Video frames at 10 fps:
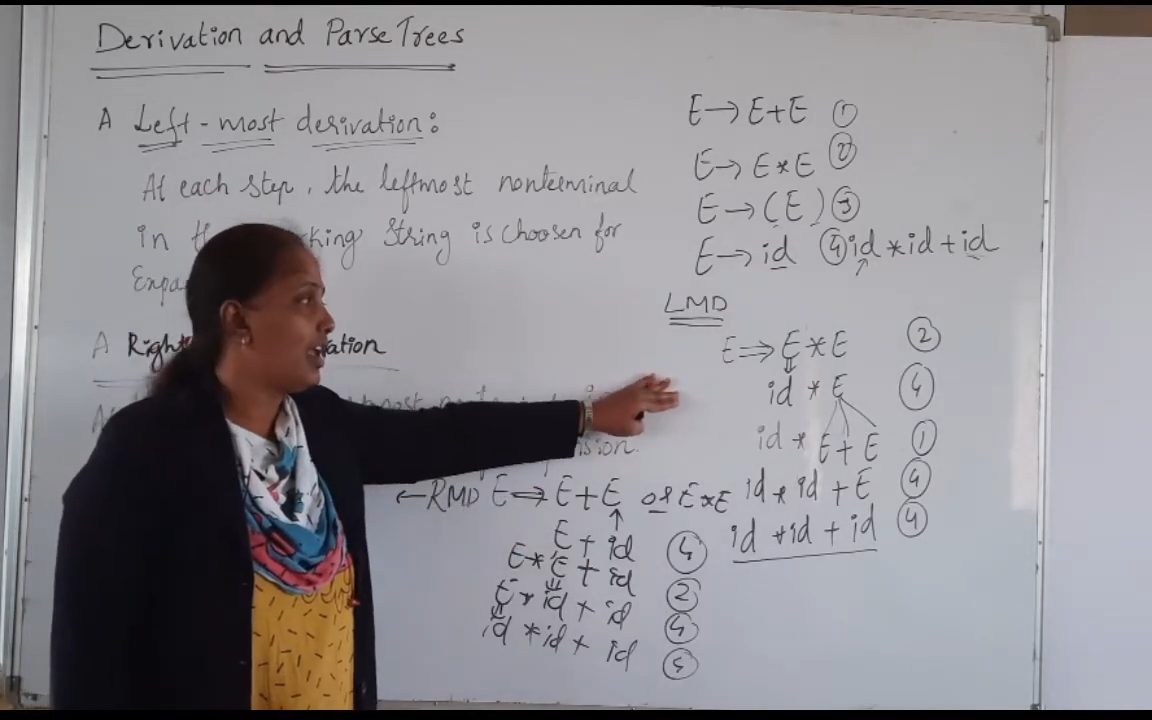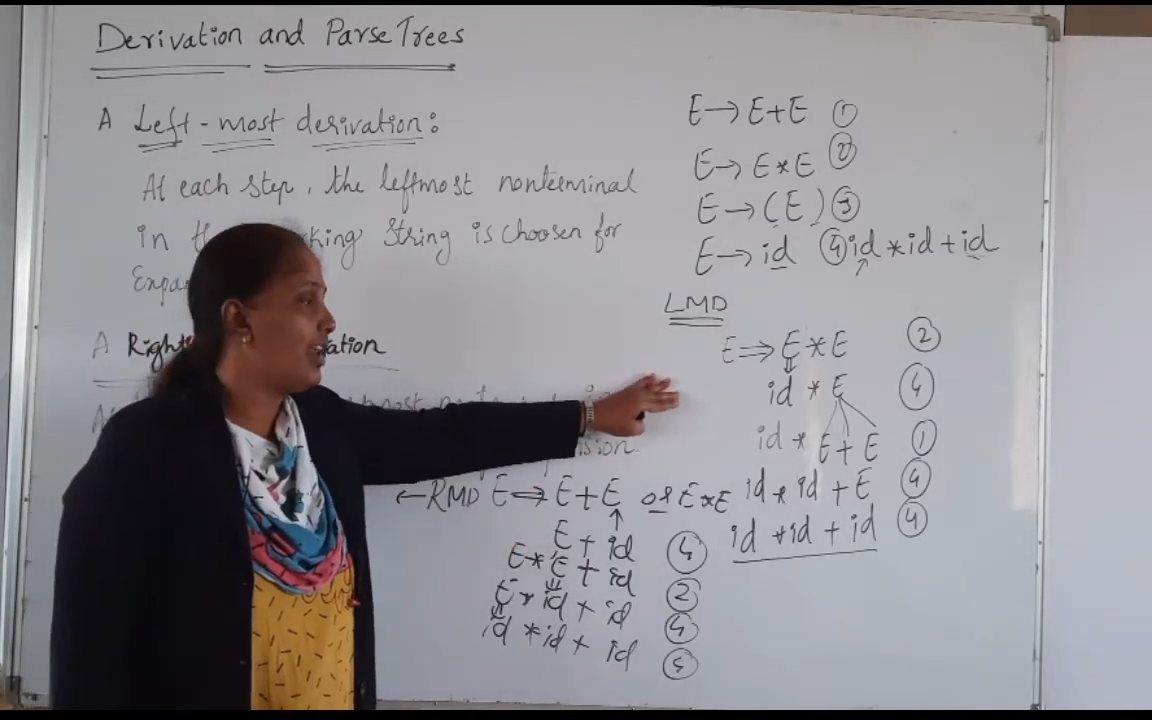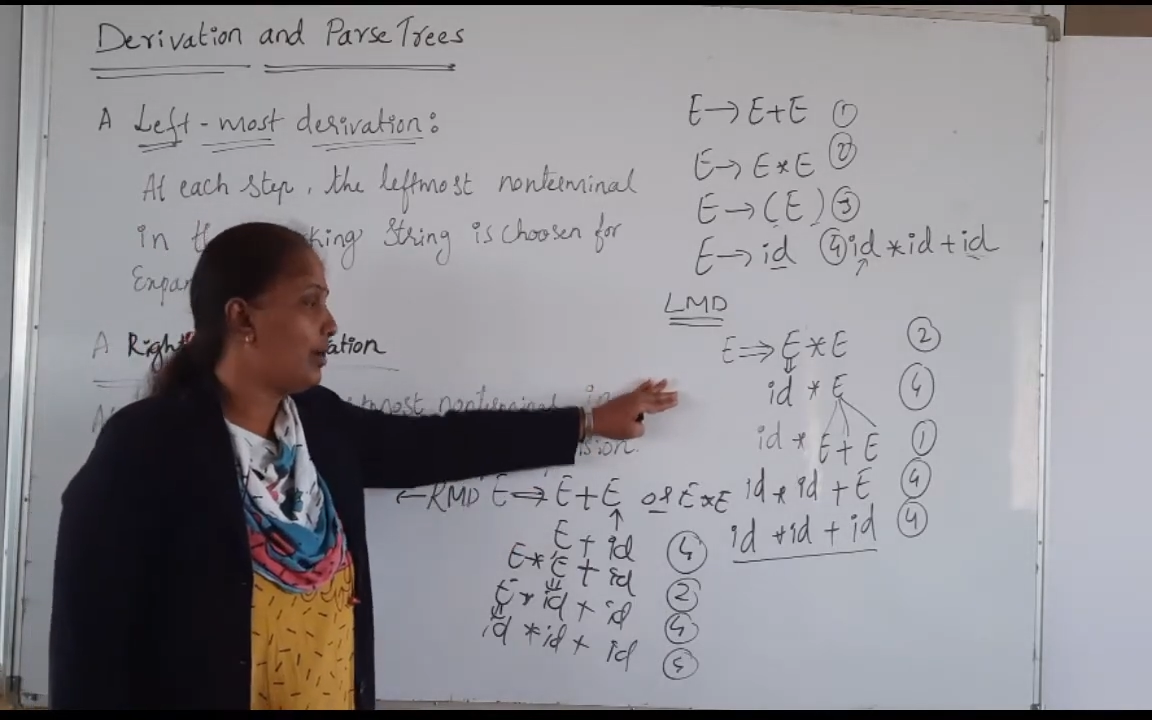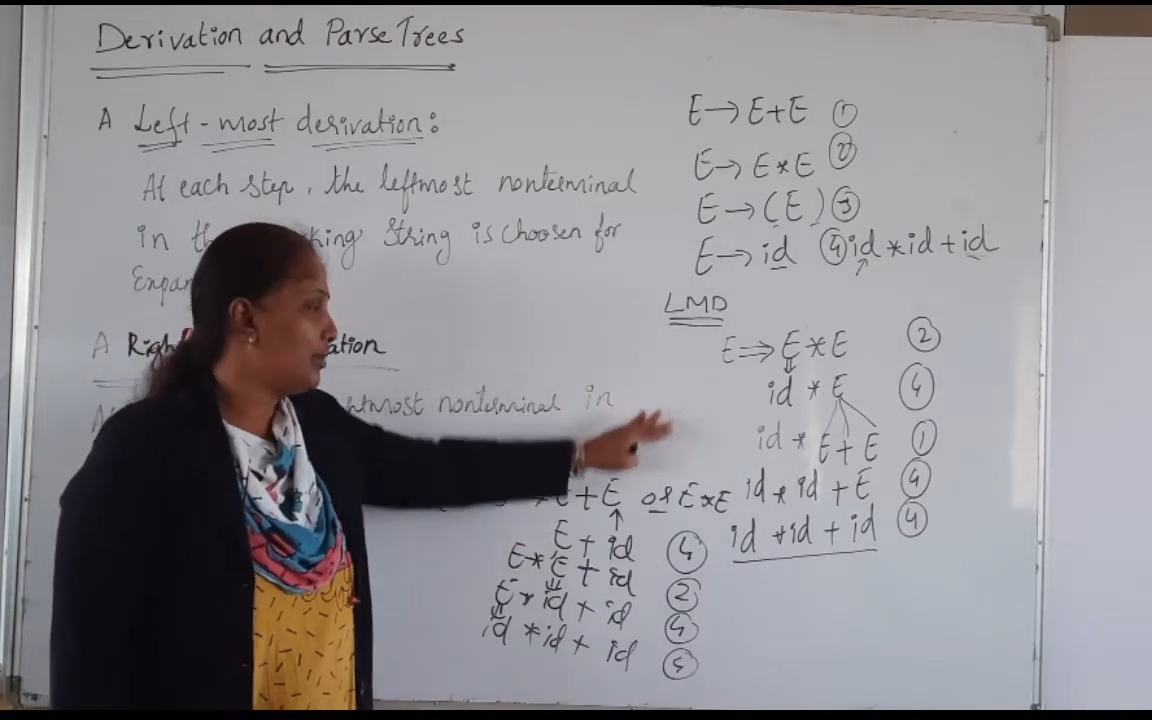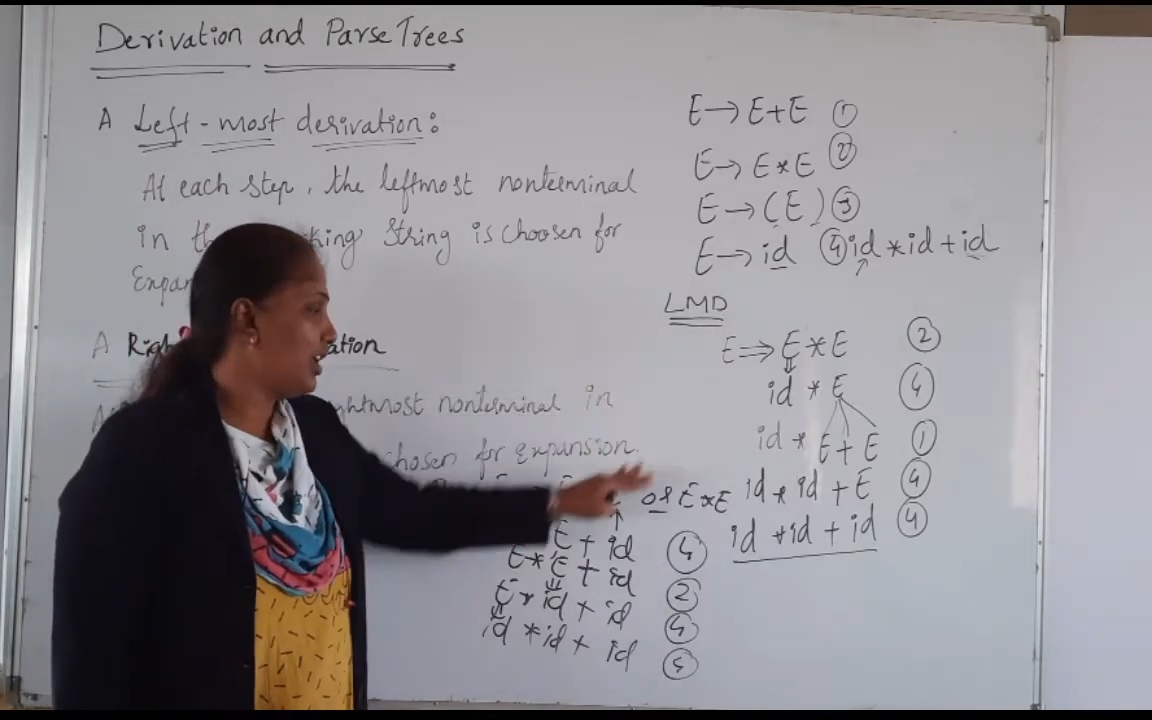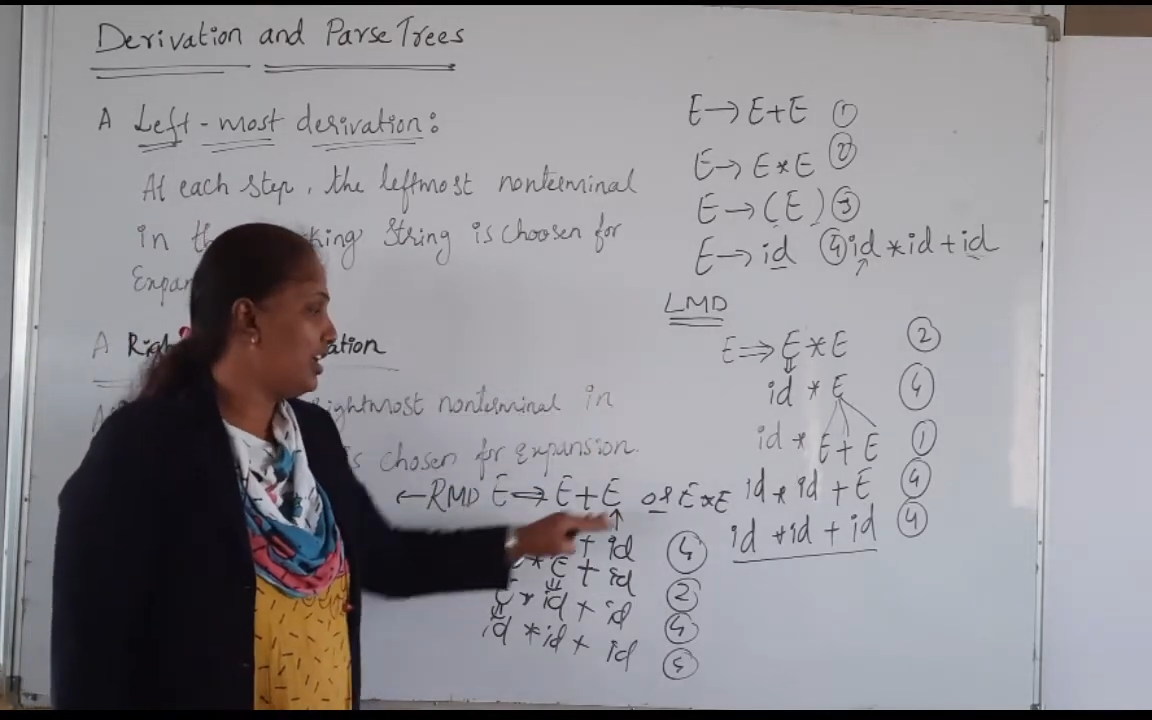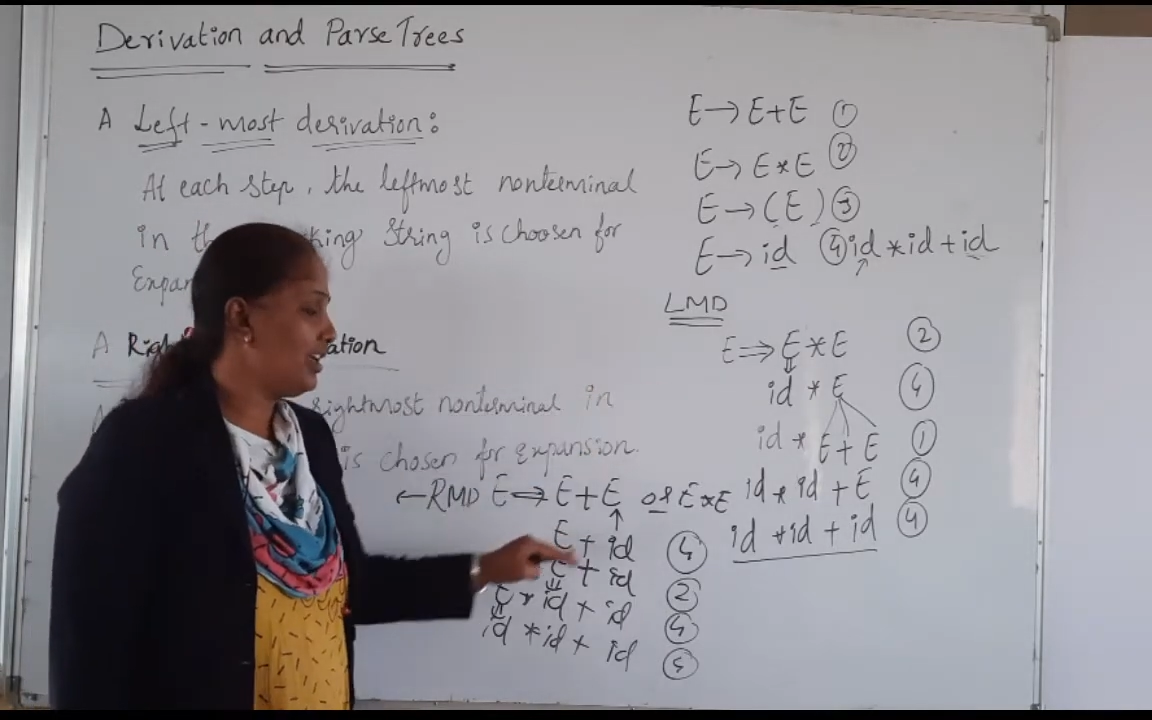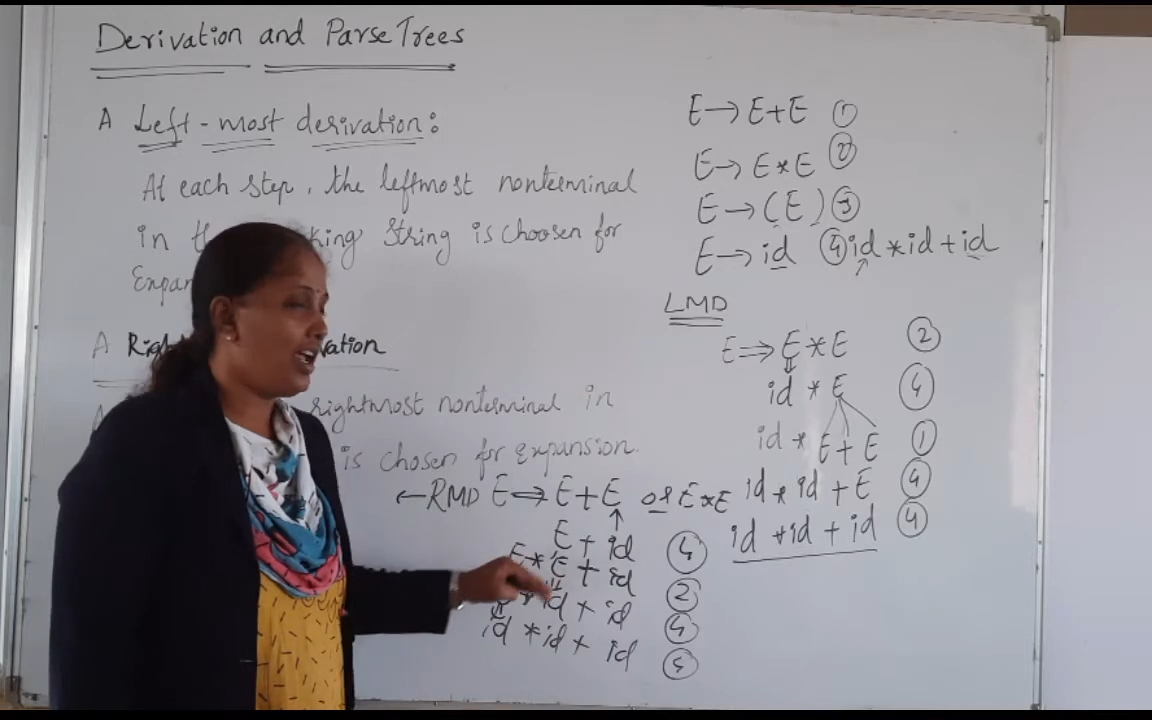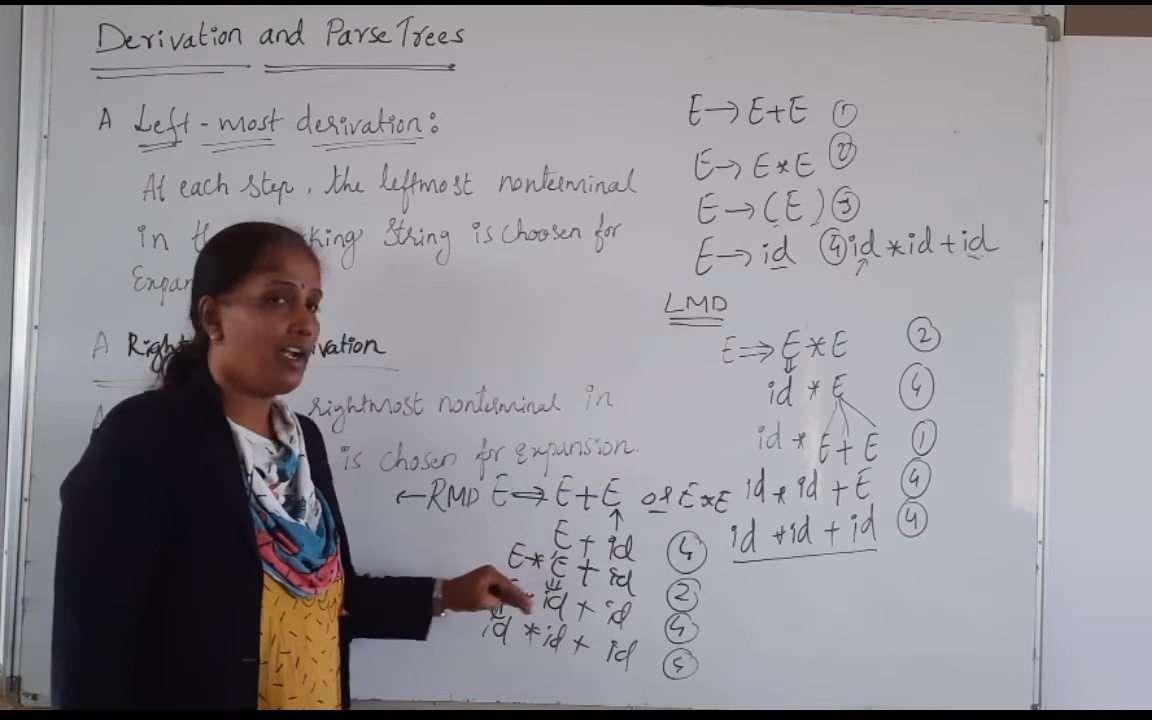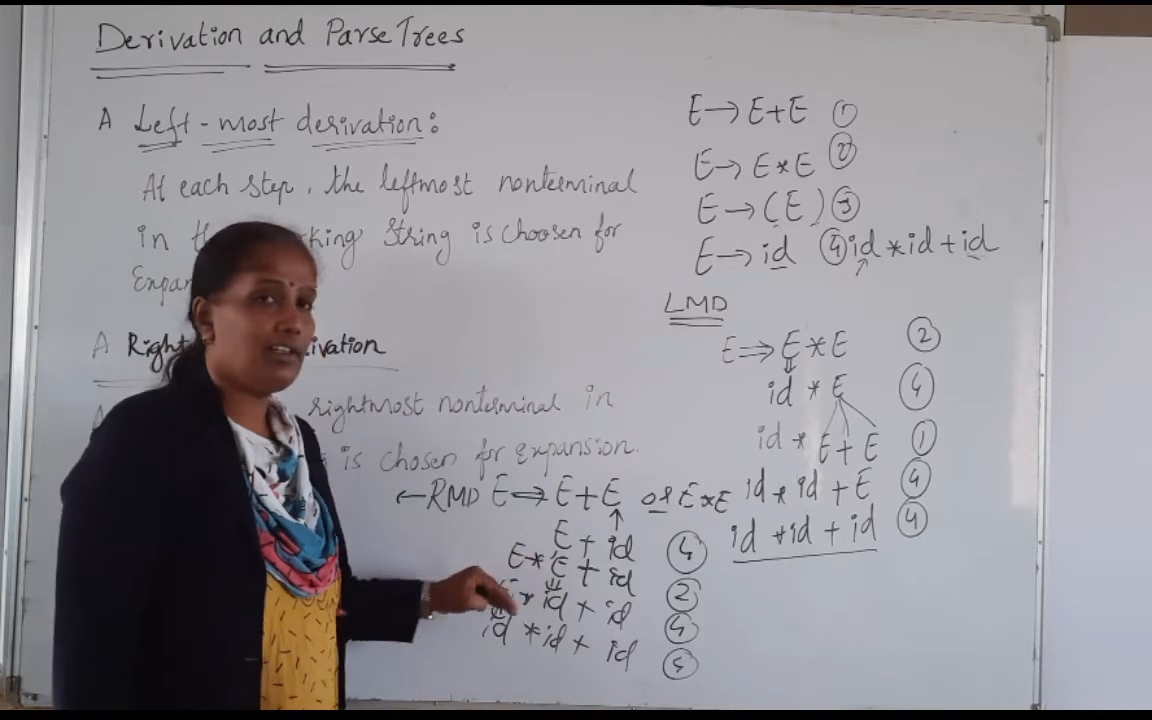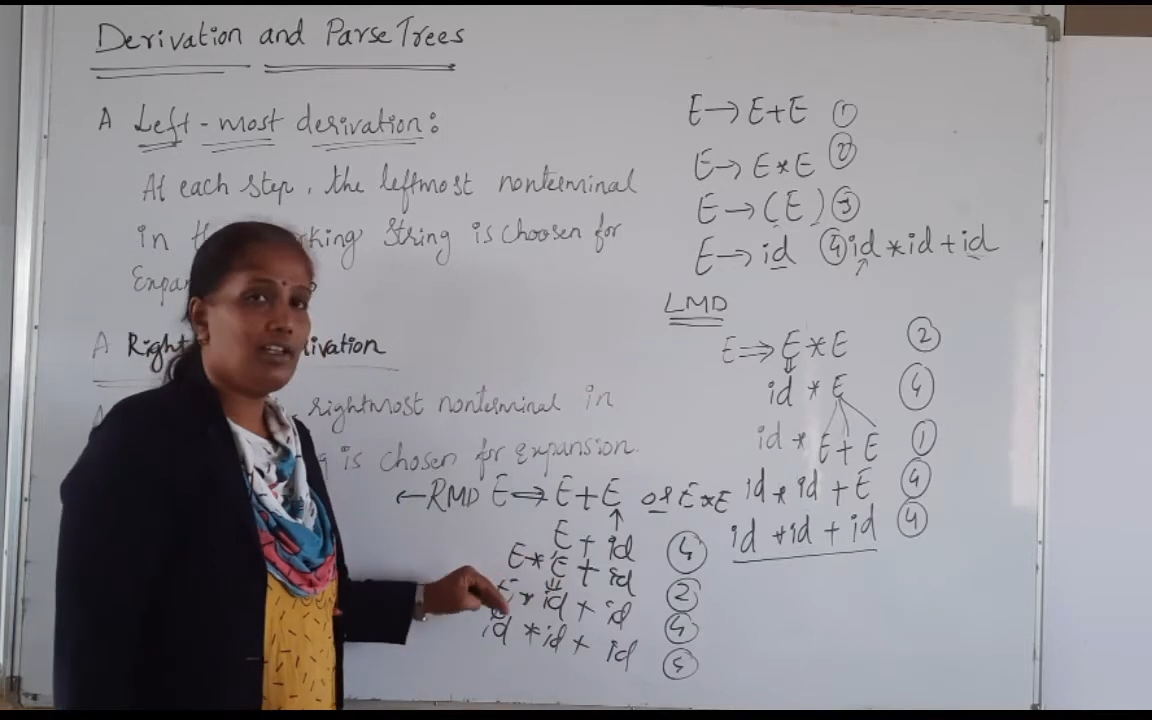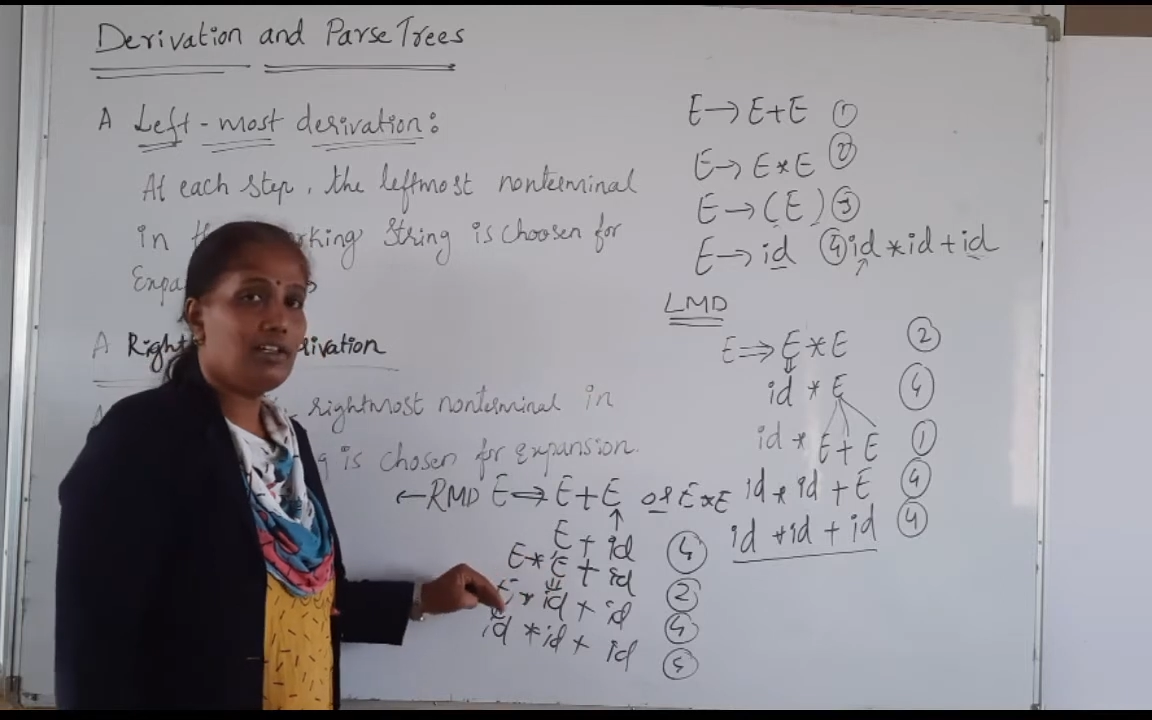LMD and